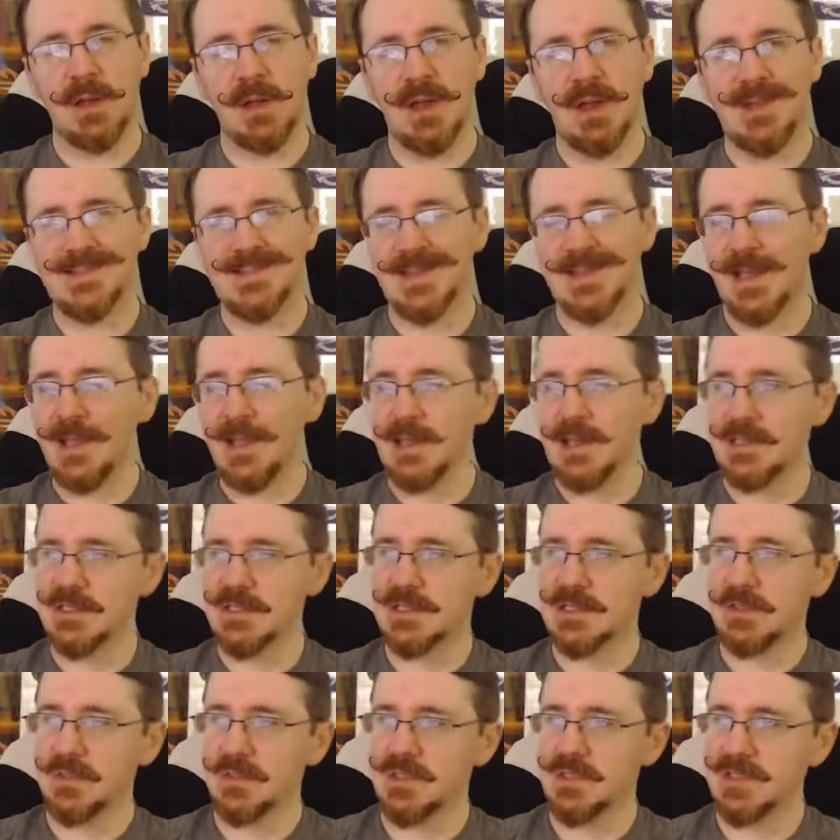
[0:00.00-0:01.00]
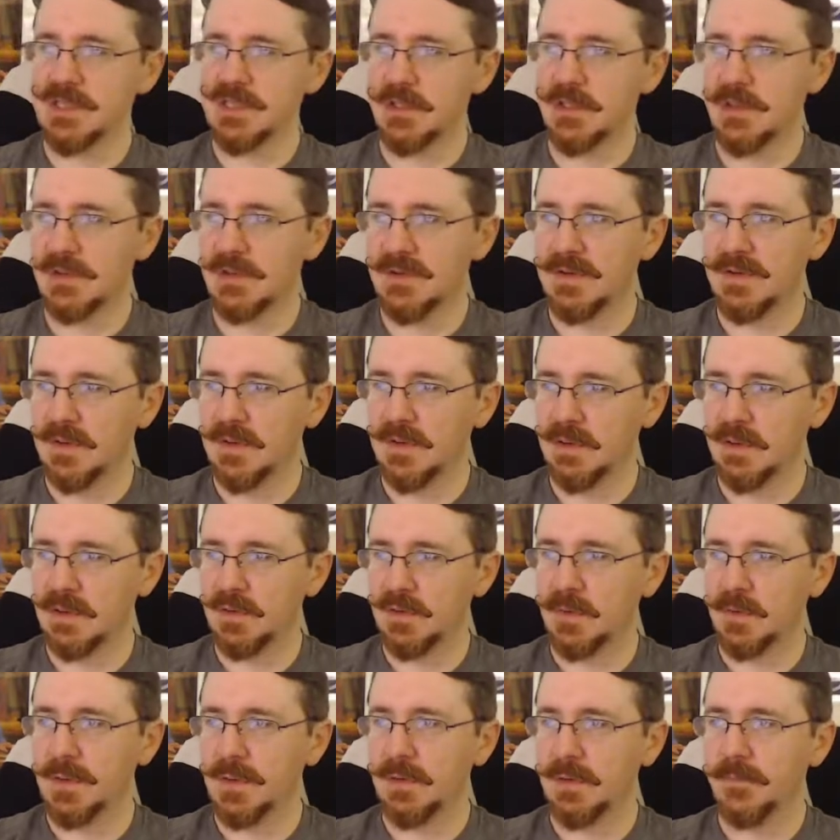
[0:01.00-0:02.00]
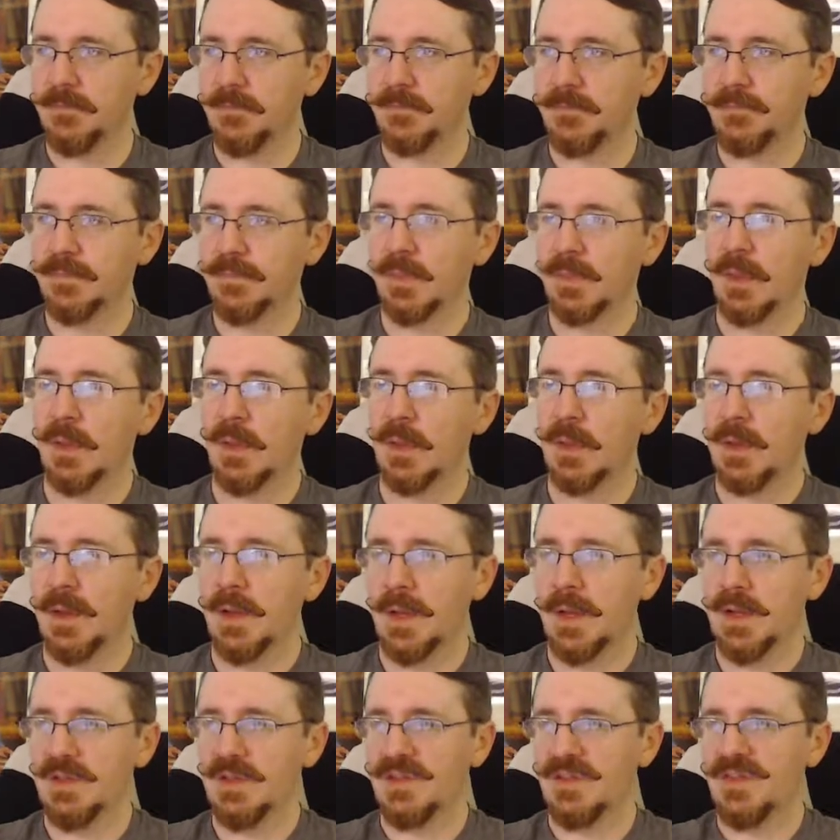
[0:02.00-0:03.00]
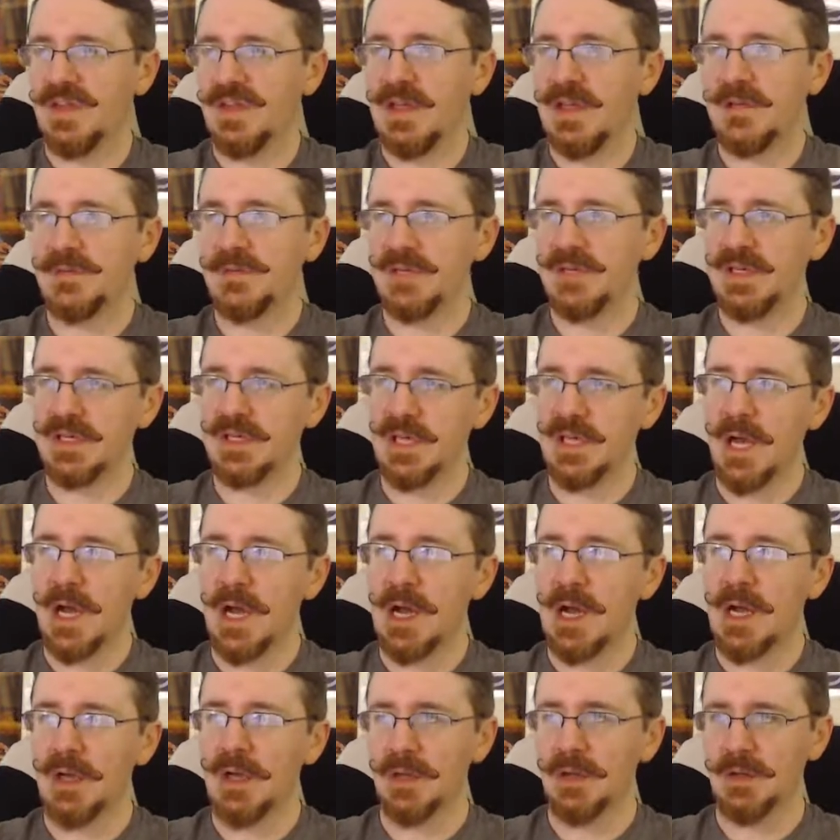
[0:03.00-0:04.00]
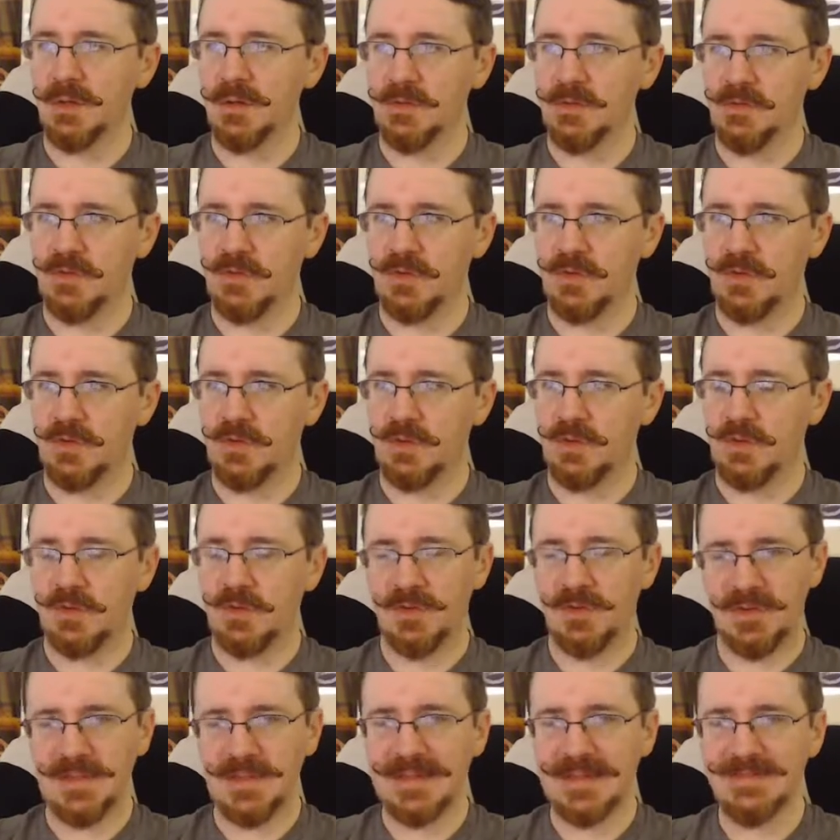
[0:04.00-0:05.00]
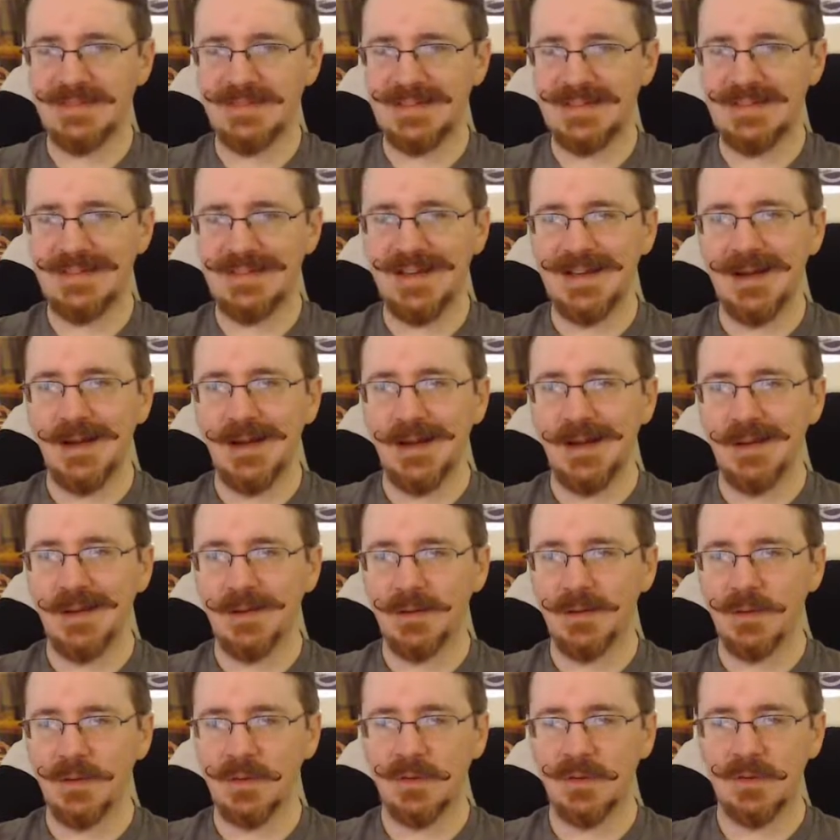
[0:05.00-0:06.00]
glass case, which is irritating to me. And it's $70. $70.